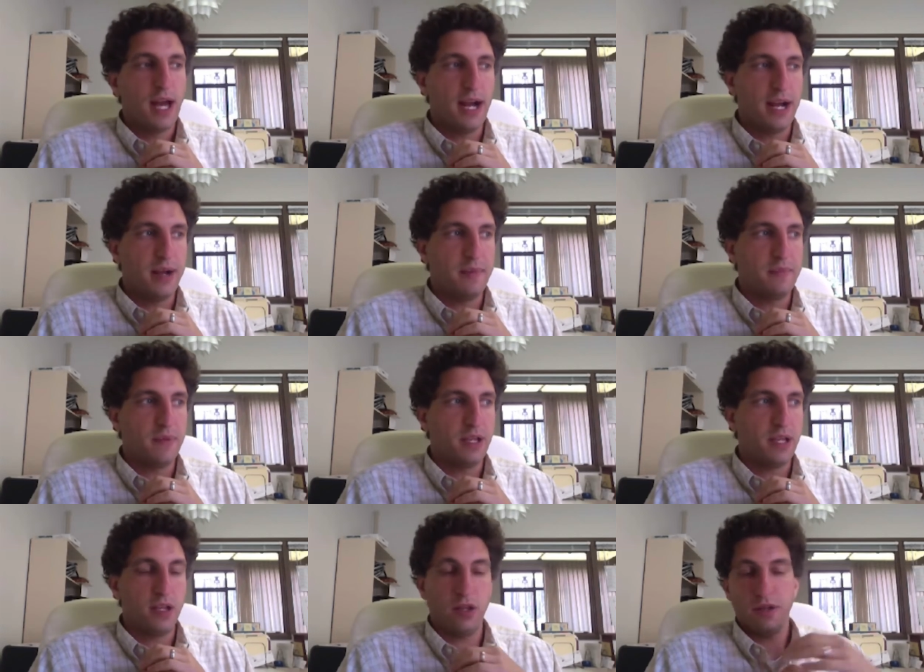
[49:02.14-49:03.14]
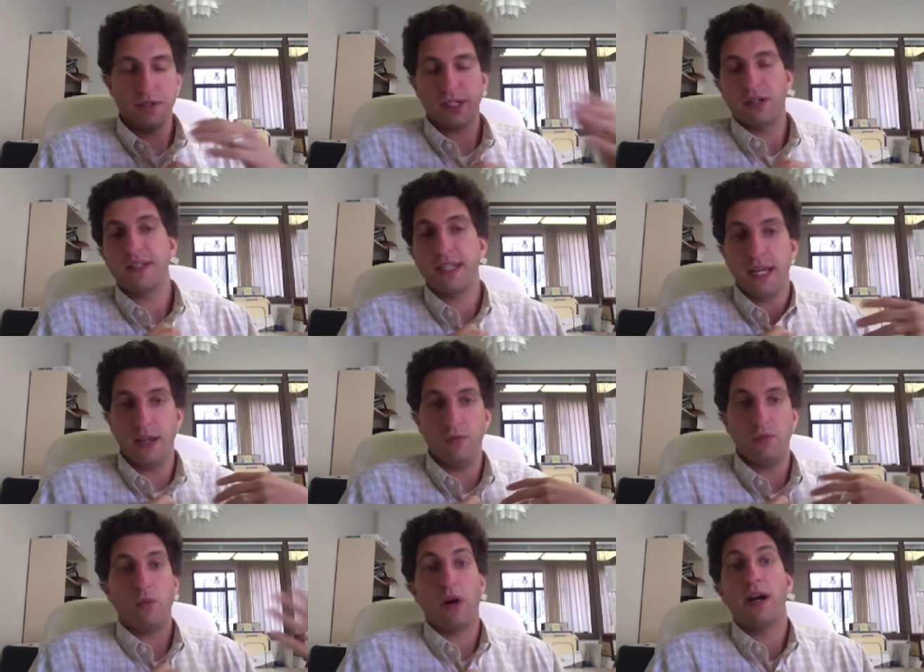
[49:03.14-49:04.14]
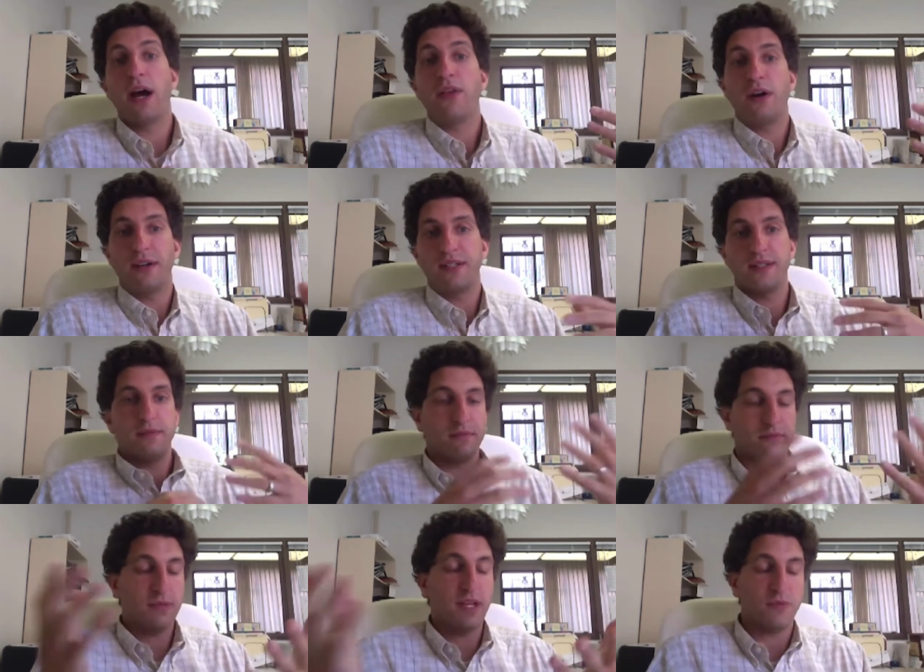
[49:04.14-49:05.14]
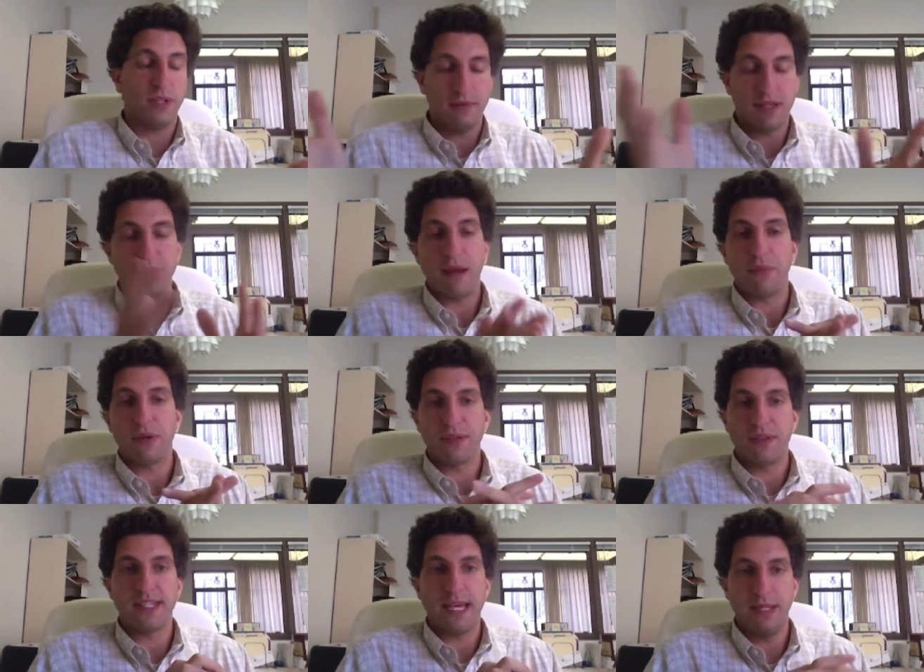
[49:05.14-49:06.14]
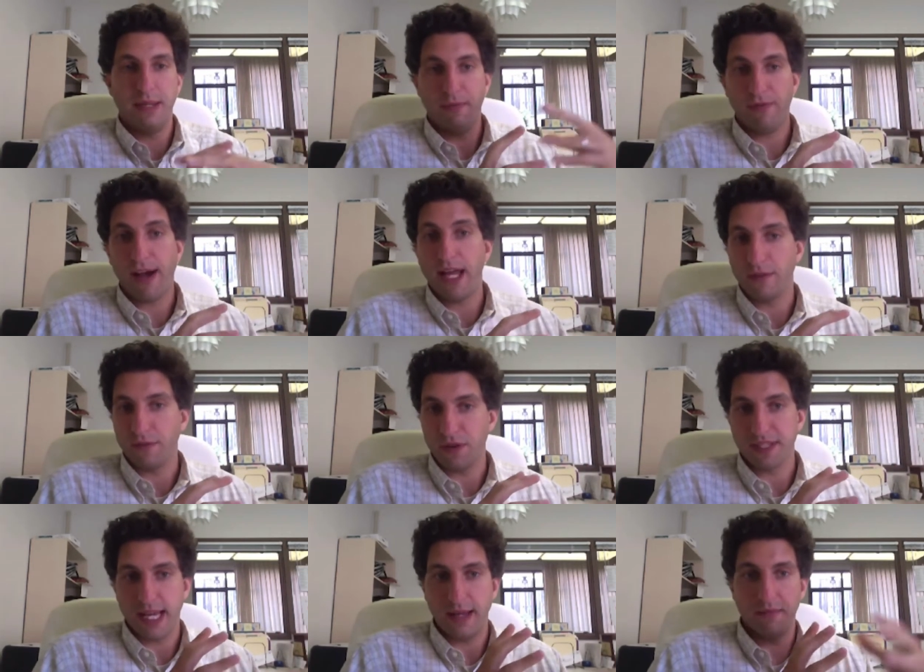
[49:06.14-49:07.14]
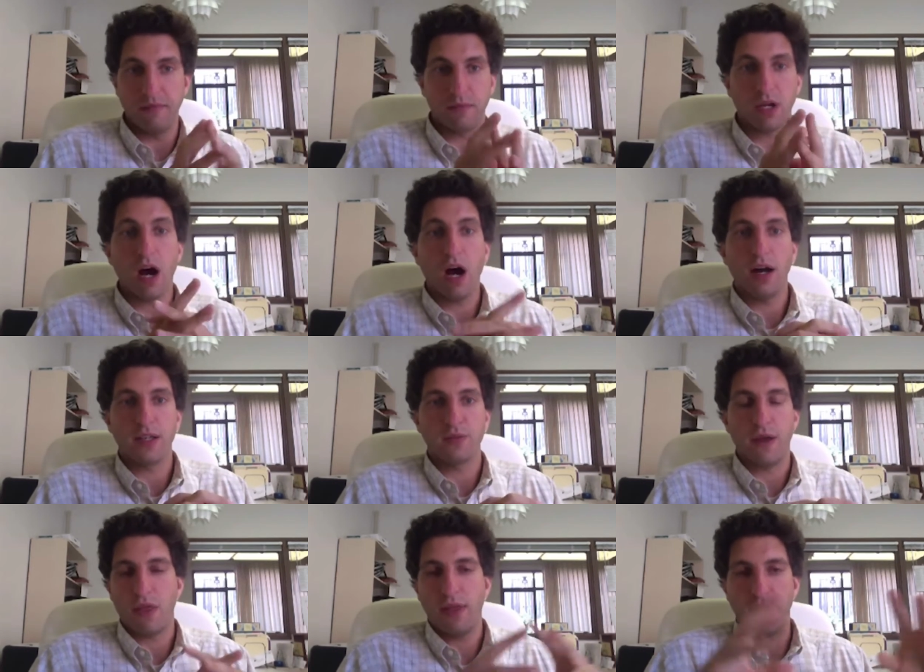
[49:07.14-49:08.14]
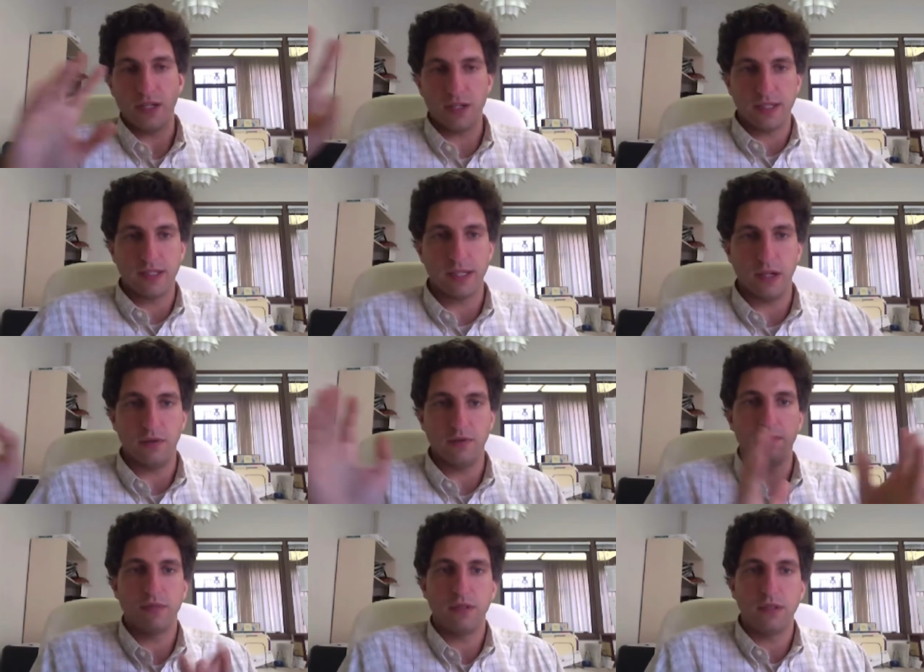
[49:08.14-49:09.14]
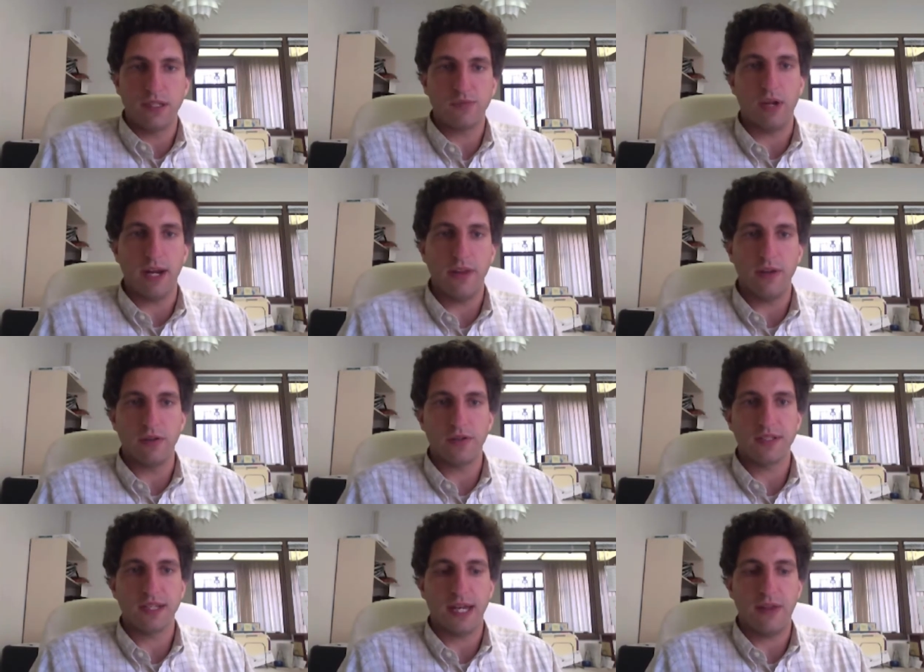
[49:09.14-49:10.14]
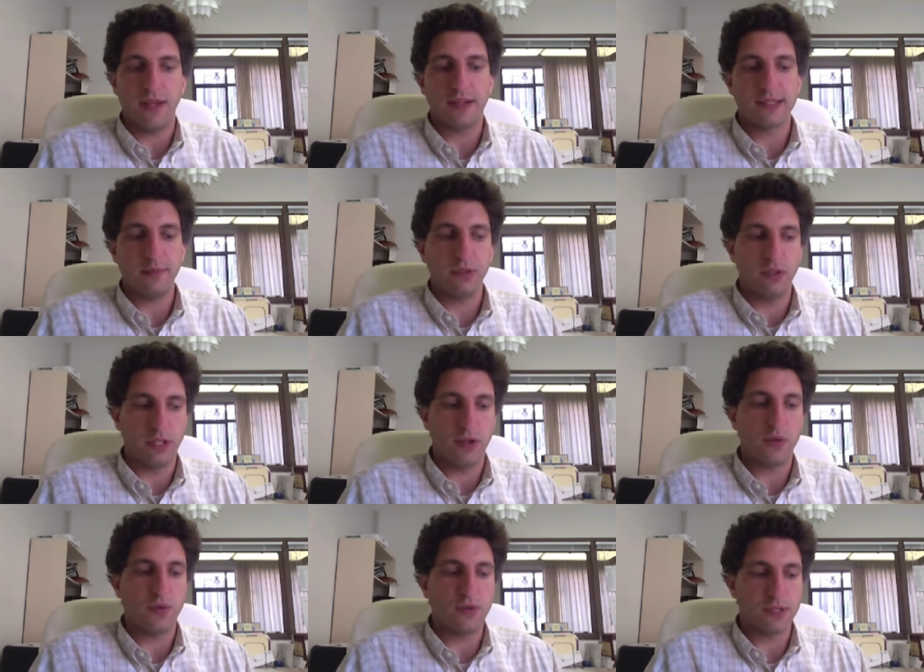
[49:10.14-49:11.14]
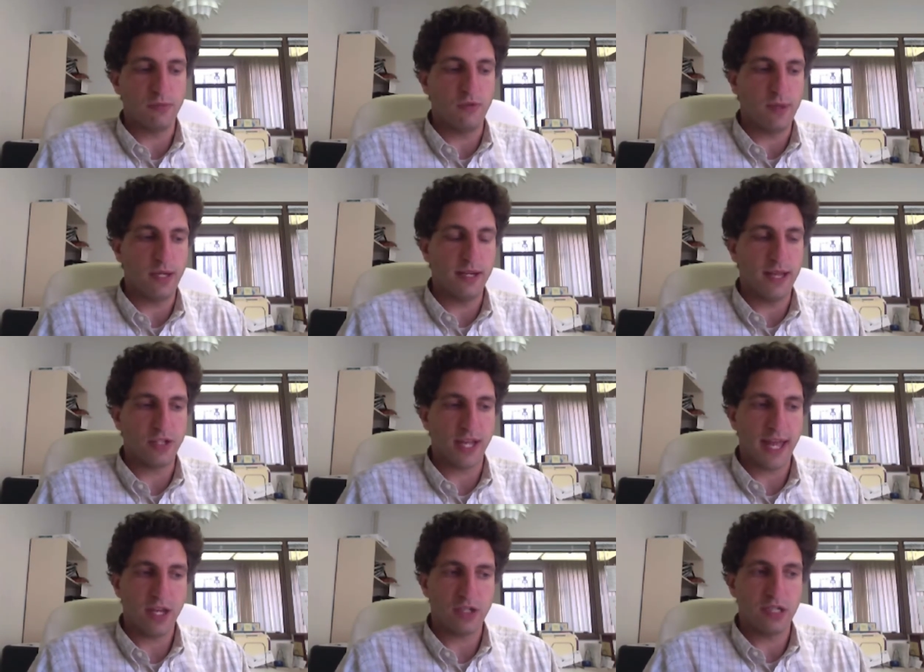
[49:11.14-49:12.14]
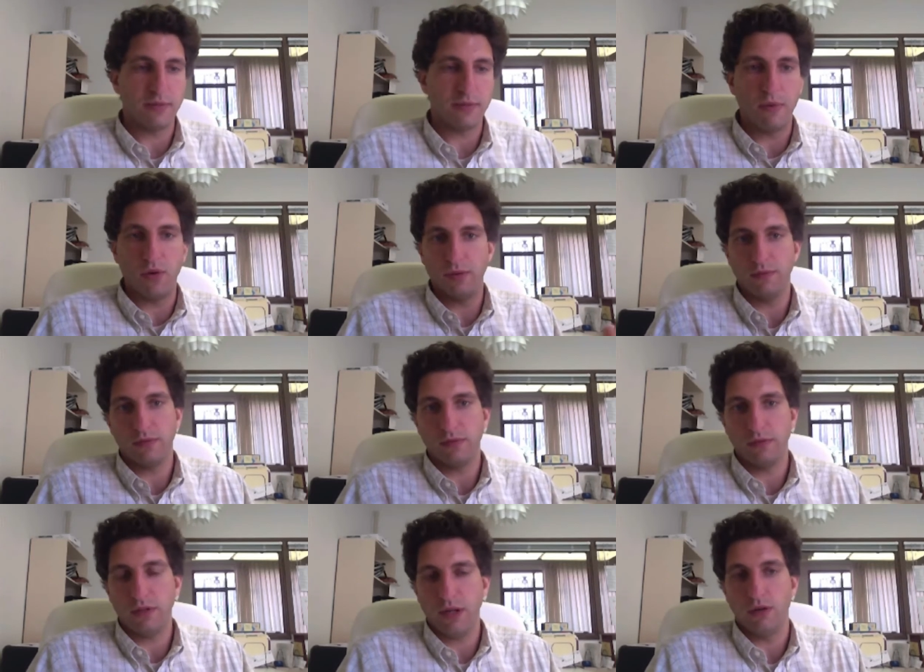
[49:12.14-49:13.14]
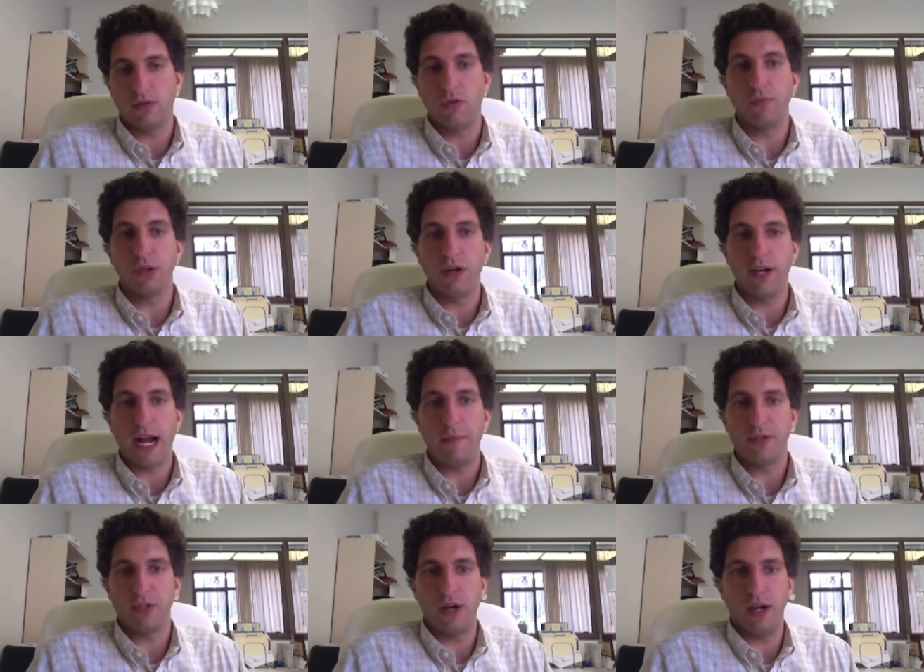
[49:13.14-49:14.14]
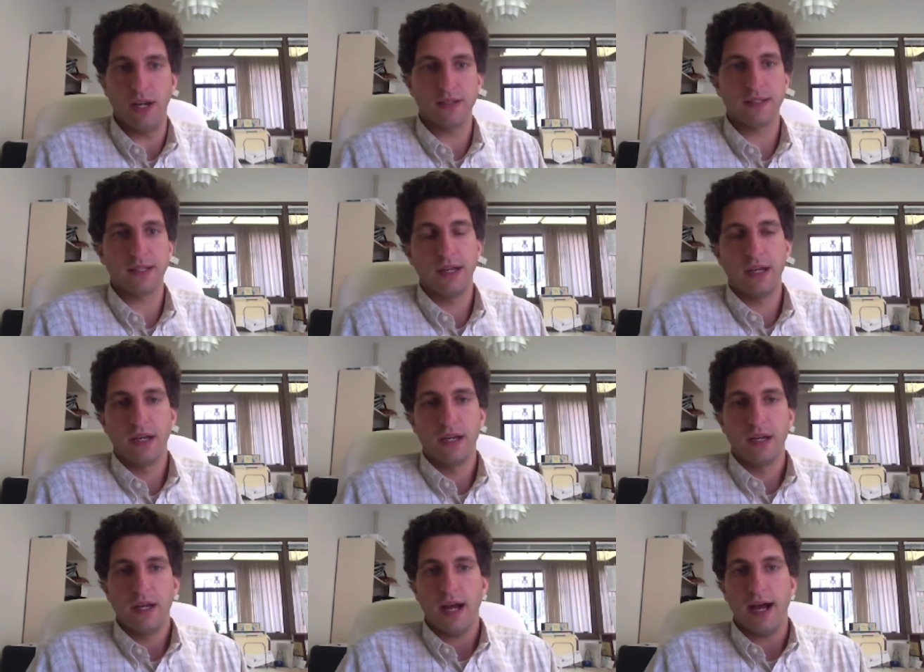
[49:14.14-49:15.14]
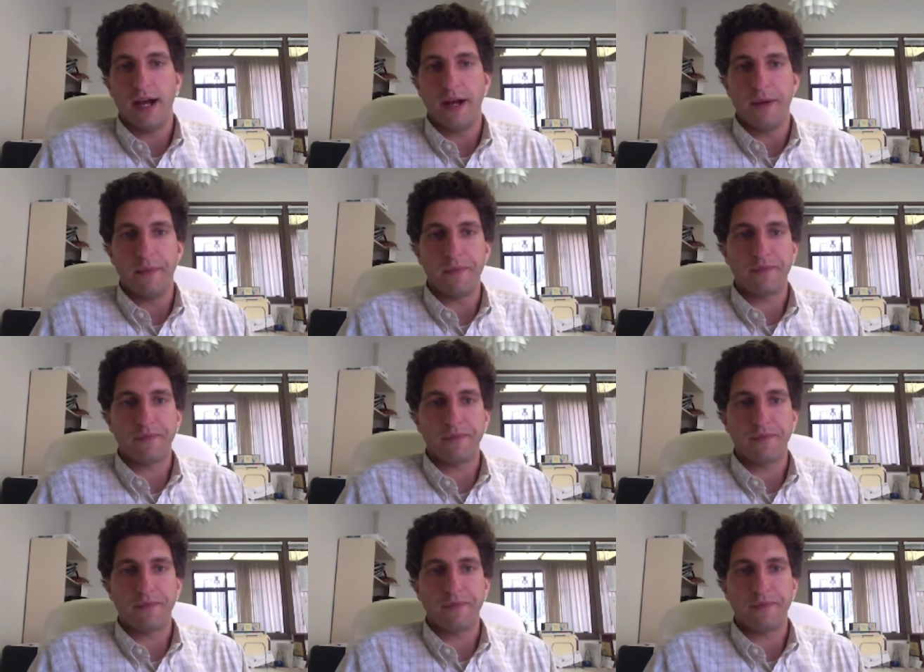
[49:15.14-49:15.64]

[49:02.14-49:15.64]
you know, you'll start to see one another as really members of the same team, fighting for the same cause, rather than just as, you know, disparate others. And I think similarly, there's a movement in education to promote, you know, group learning opportunities, so